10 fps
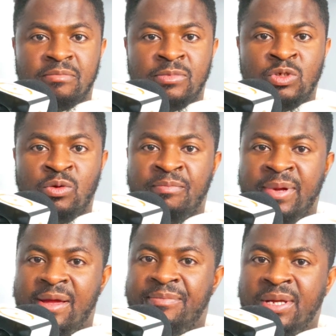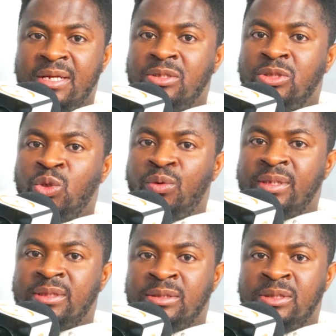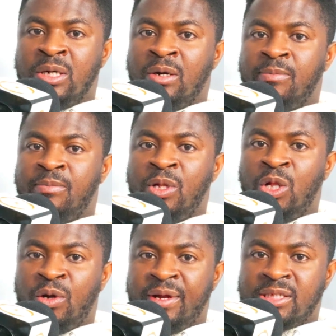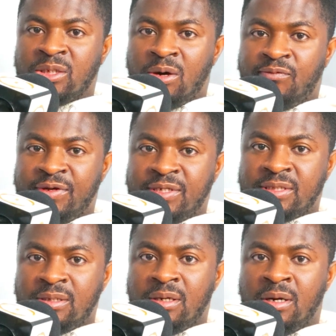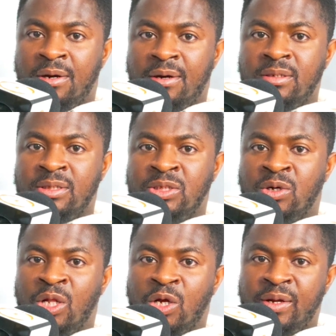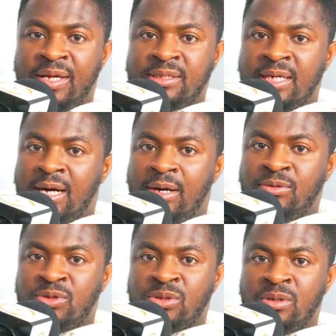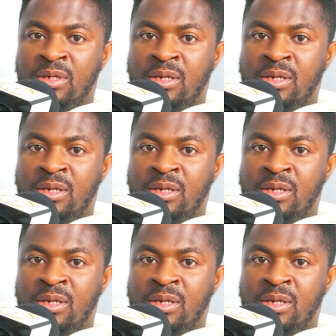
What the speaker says: You maybe do it in your lawyer's office or in your lawyer's house